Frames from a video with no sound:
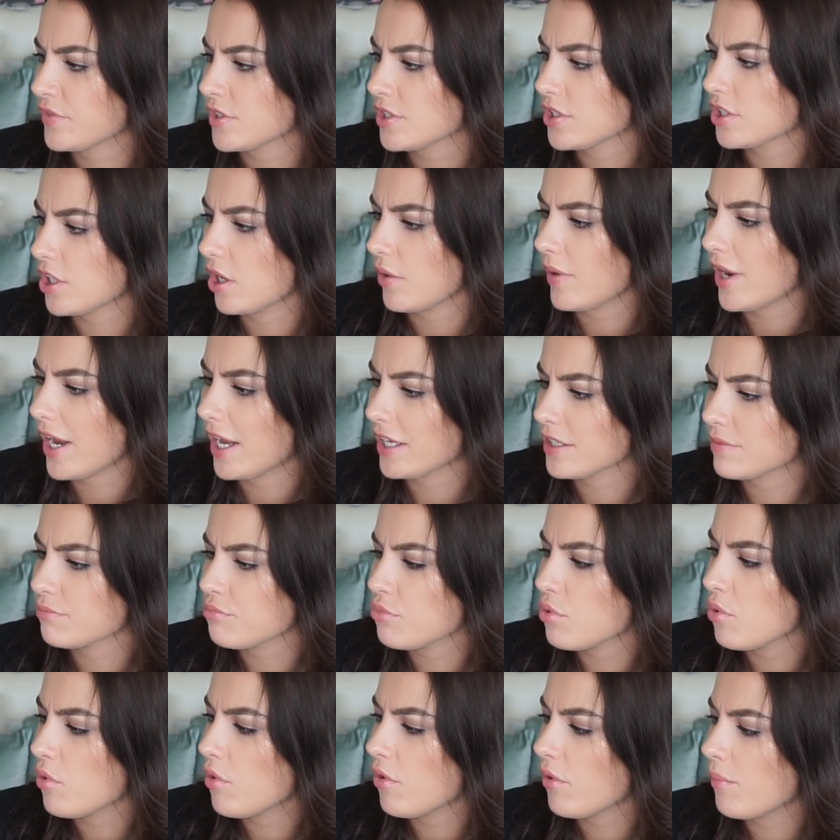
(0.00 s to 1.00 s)
So it has
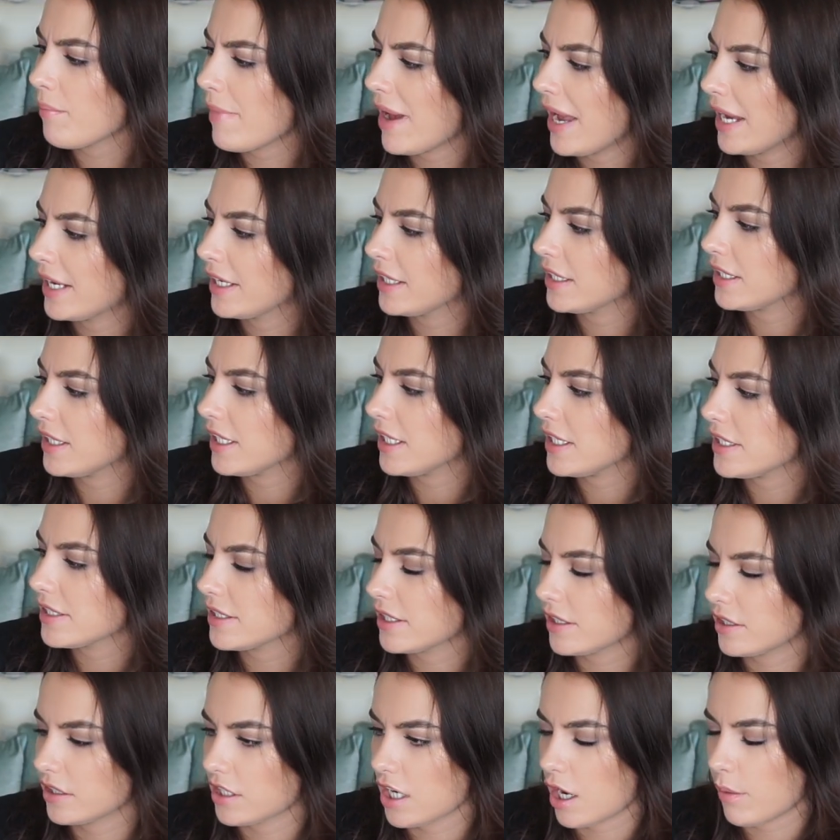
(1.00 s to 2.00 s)
more manganese
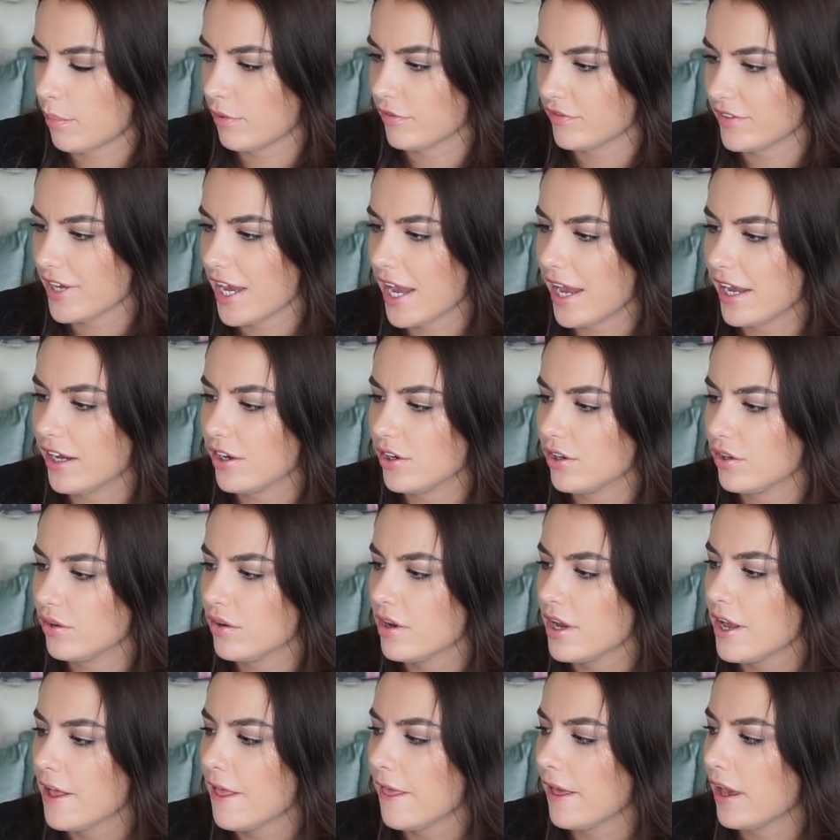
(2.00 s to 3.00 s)
than a cup of
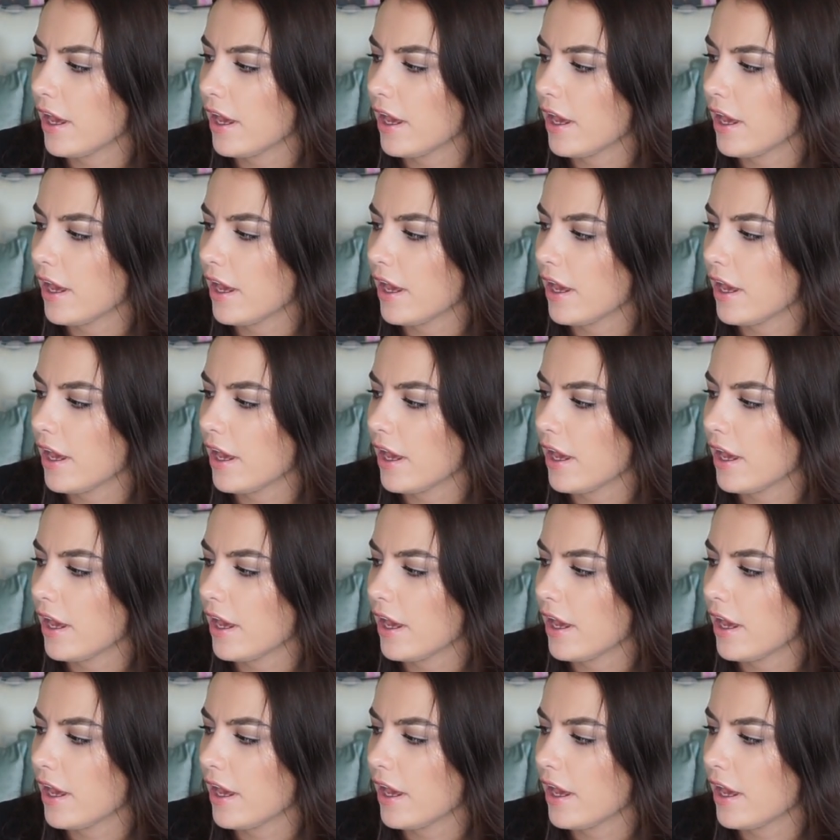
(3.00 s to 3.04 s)
kale.